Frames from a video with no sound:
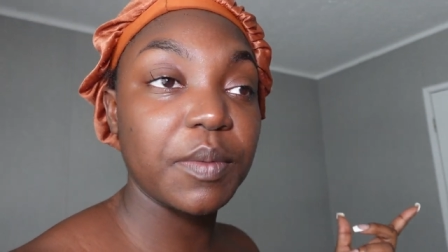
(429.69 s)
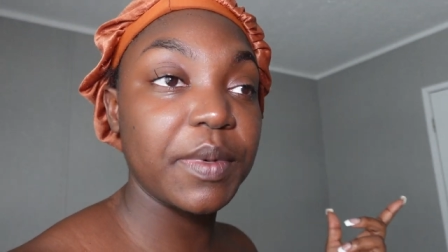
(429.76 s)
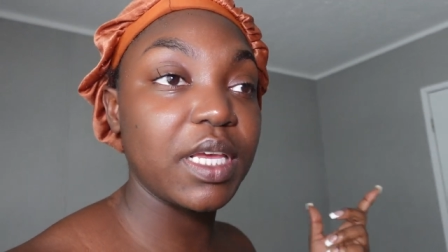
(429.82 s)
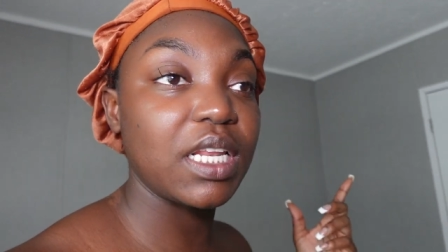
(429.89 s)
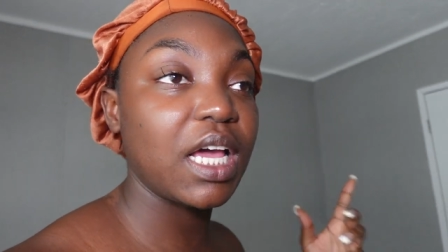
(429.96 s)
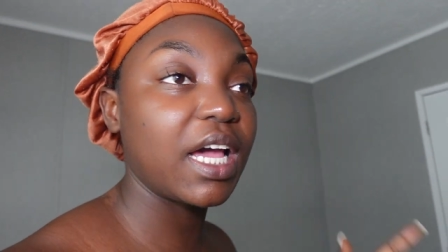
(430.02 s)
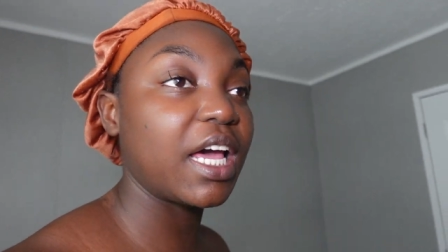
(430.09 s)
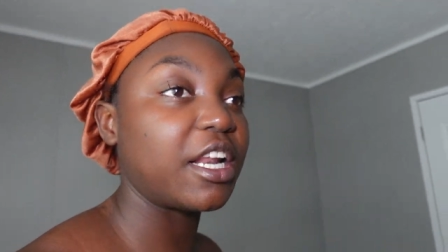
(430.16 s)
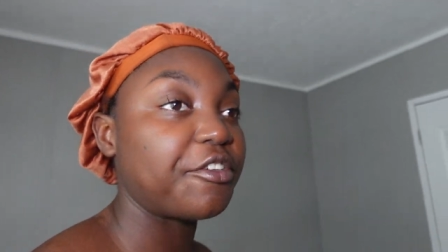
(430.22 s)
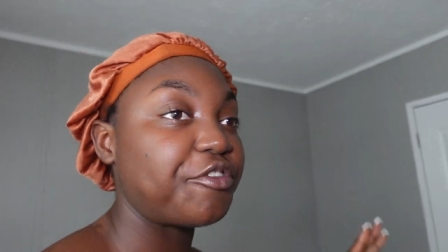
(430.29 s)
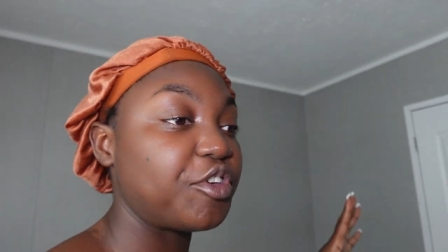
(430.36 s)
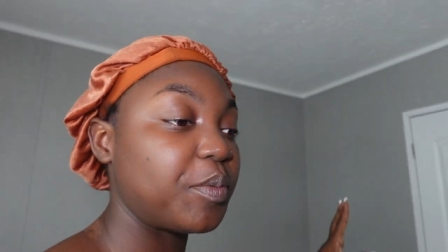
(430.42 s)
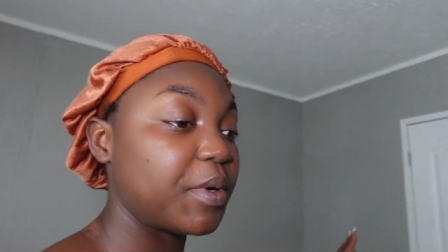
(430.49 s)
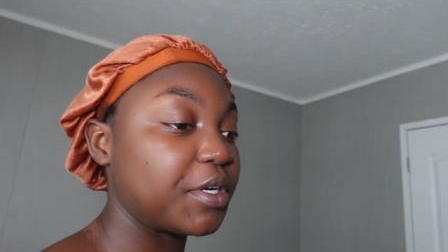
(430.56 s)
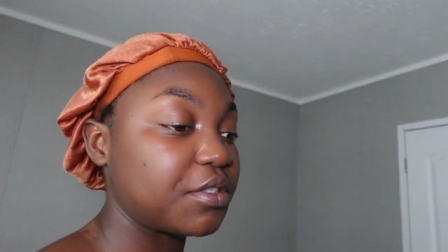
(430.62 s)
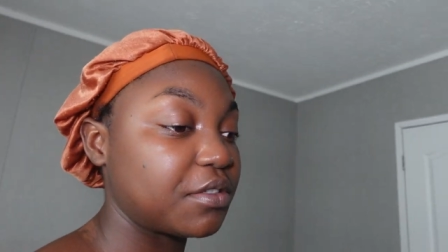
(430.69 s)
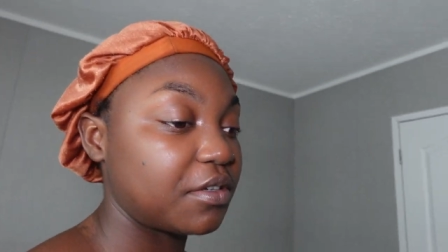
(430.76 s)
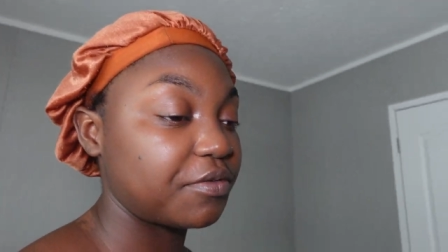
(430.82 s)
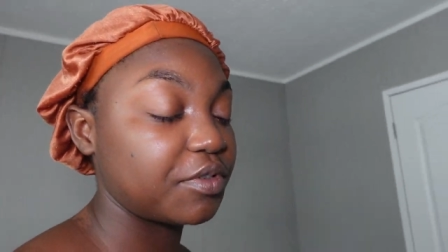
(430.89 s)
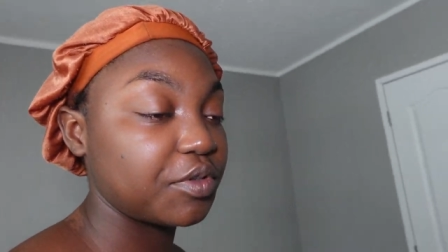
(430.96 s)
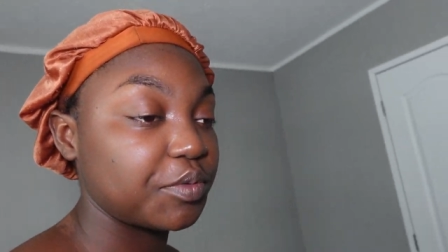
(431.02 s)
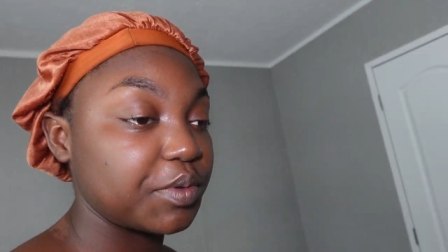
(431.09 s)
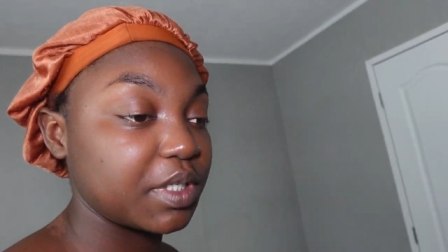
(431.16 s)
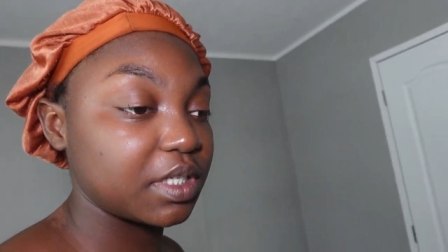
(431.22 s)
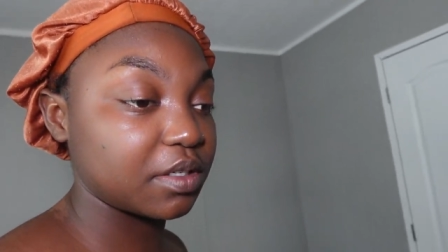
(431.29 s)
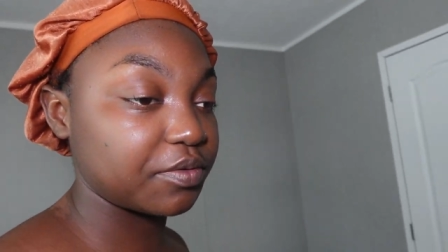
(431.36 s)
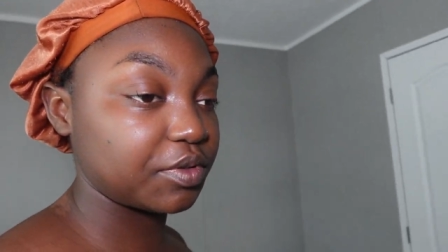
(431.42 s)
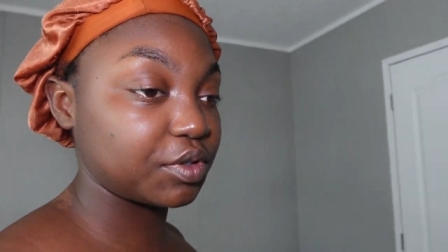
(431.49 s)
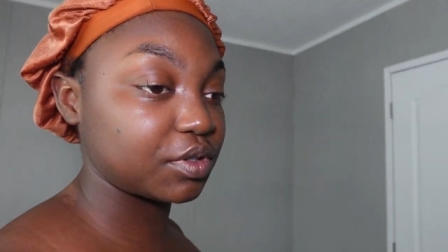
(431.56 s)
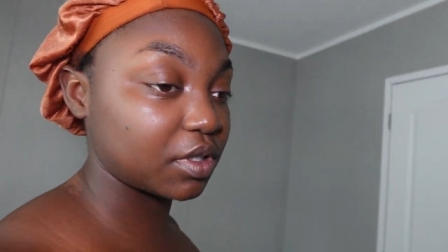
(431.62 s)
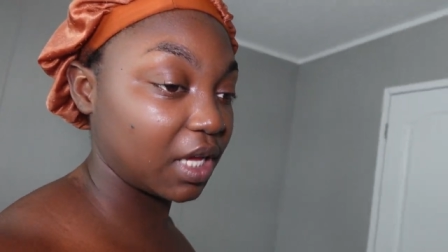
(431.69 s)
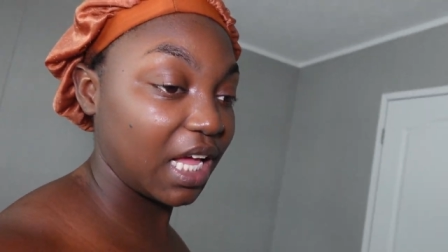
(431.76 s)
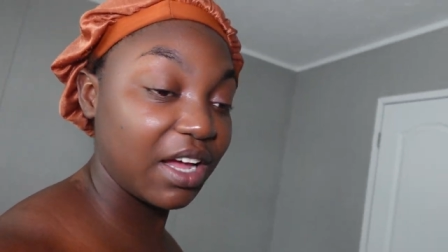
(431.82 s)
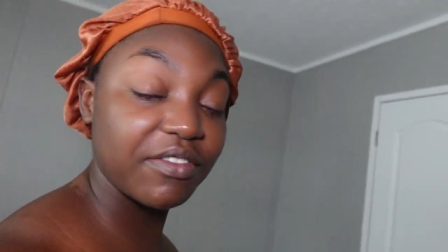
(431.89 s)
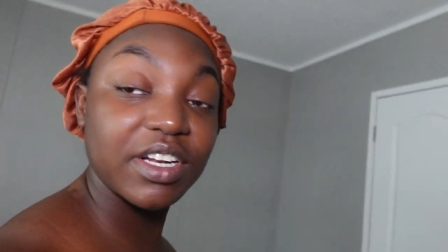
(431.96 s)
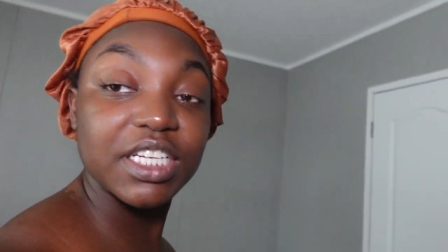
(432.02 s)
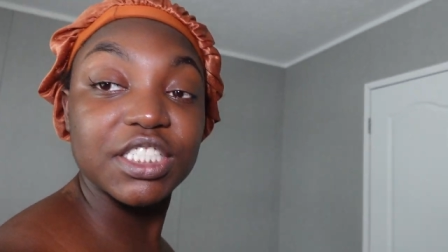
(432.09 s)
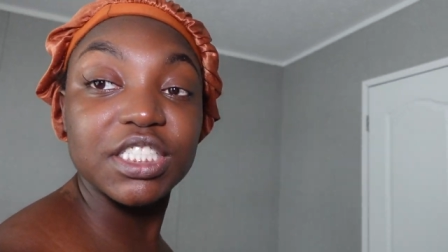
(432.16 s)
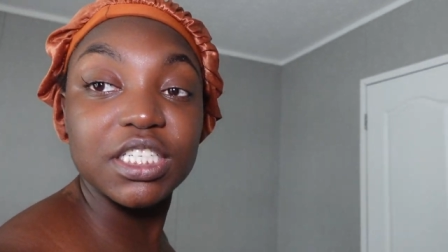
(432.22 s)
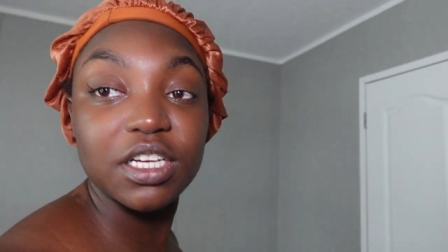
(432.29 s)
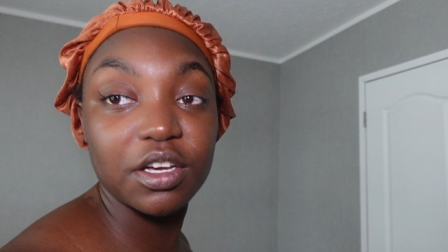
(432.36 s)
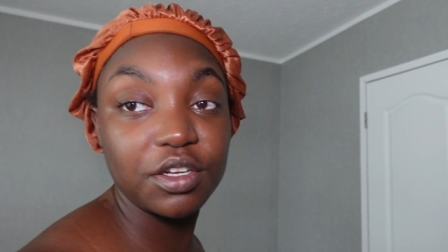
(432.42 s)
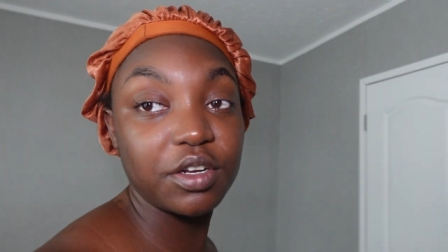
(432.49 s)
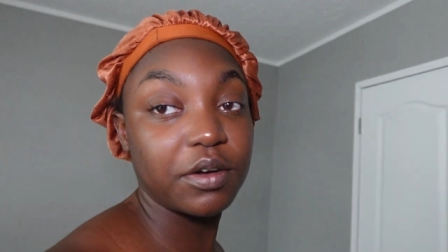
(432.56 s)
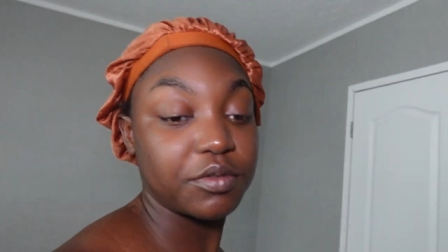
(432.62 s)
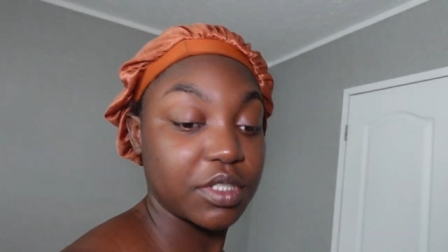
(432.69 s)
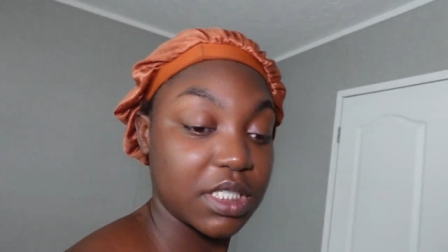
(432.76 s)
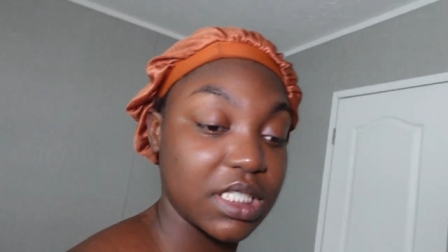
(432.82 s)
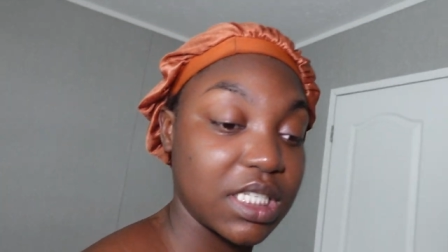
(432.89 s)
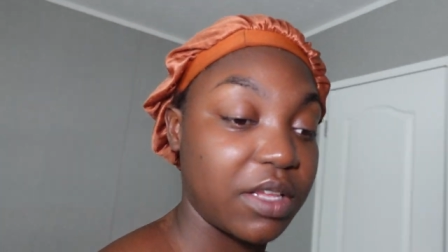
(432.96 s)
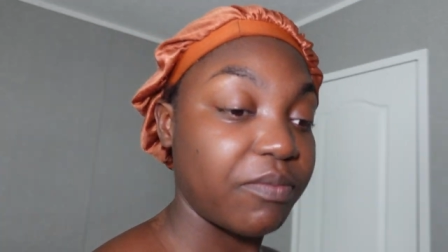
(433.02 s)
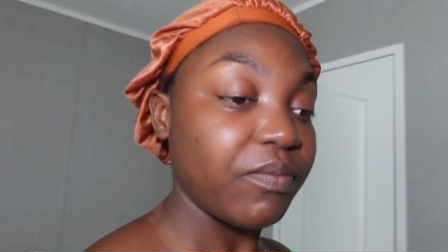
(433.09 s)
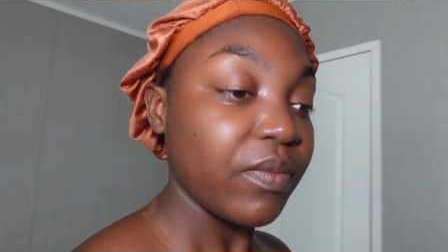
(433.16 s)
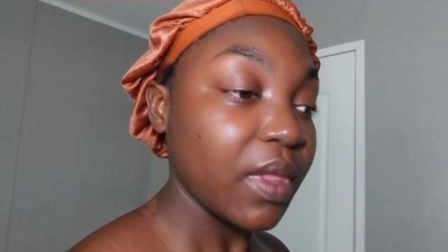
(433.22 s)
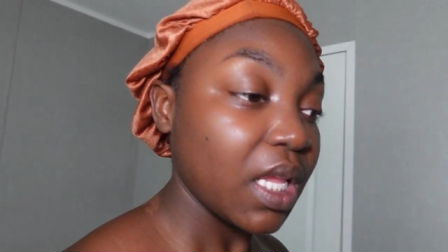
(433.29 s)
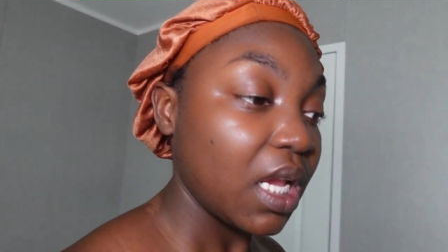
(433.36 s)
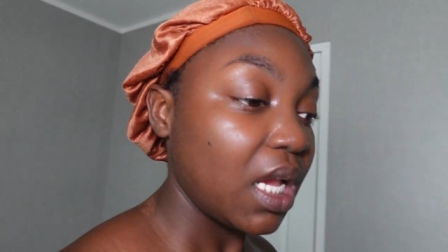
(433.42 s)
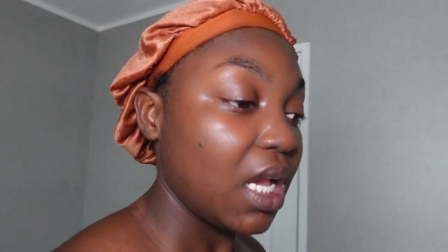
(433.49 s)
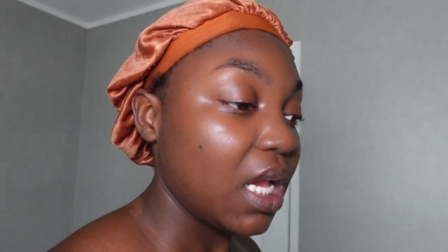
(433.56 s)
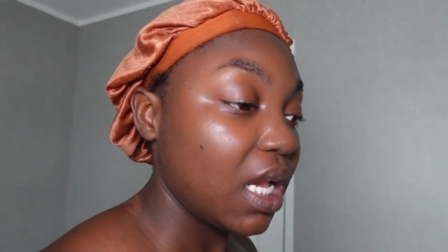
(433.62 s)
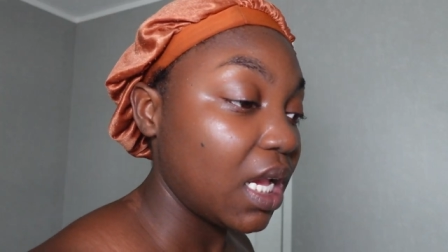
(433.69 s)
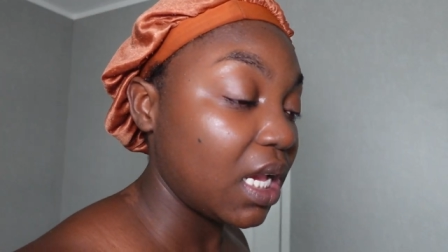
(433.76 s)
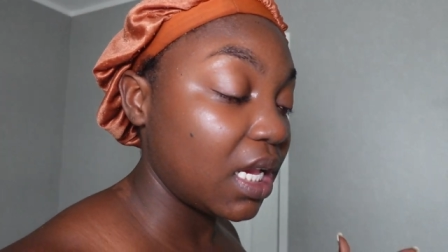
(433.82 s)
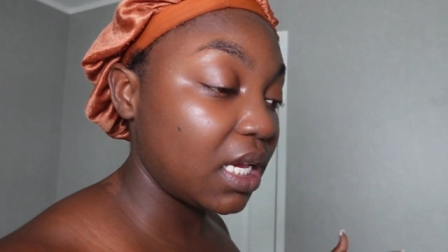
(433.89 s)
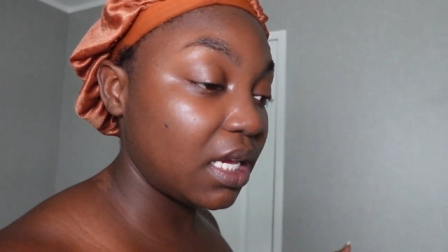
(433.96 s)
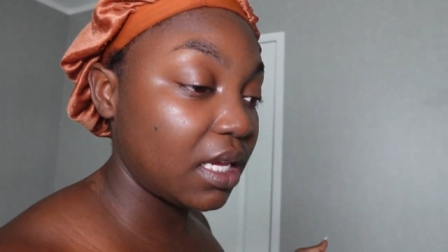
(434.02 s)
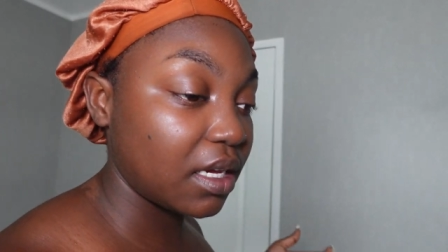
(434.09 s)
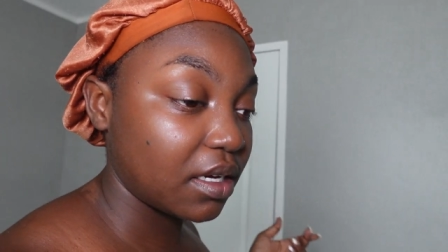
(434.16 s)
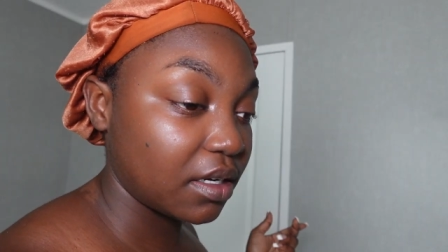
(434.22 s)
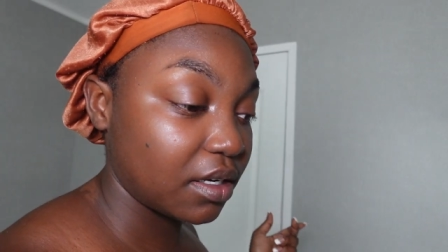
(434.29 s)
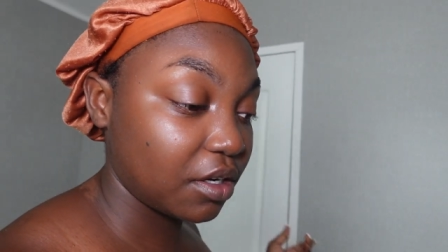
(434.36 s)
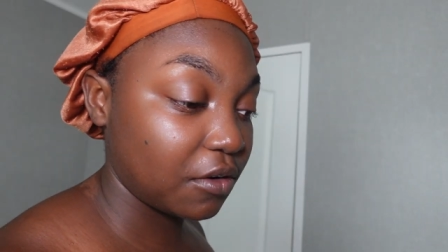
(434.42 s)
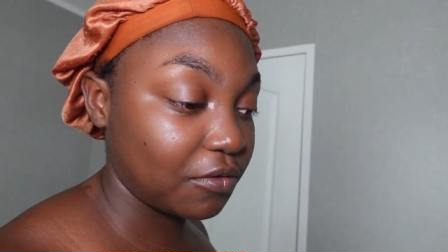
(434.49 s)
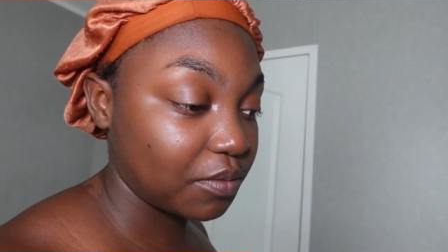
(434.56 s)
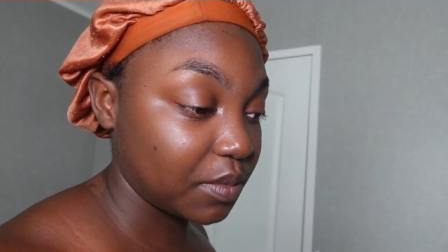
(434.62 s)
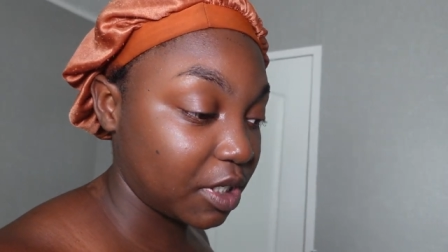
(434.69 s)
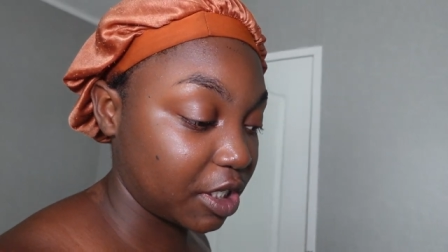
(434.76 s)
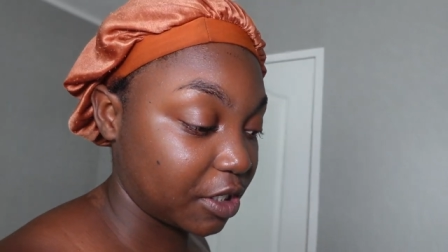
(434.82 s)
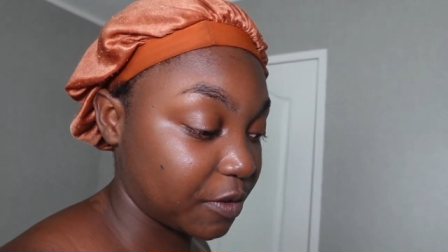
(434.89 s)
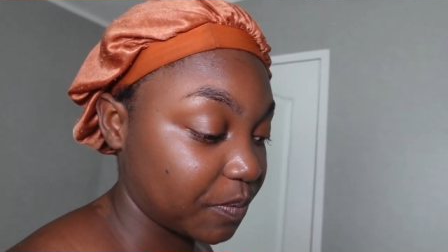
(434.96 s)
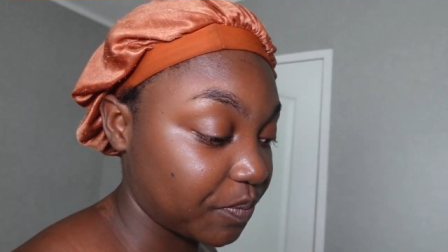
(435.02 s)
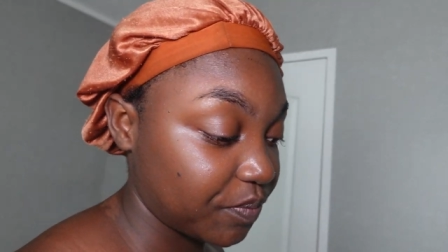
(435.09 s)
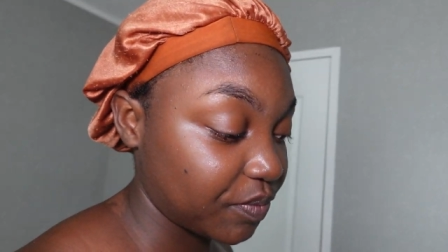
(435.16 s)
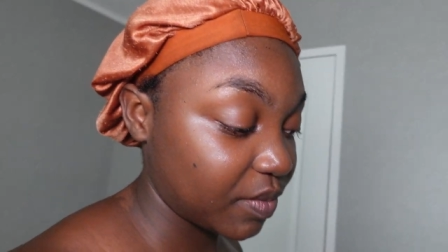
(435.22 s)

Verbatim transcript: I mean, I got a few birds with a few with a few stones. However that shit go, you know what I'm trying to say? And yeah, go from there.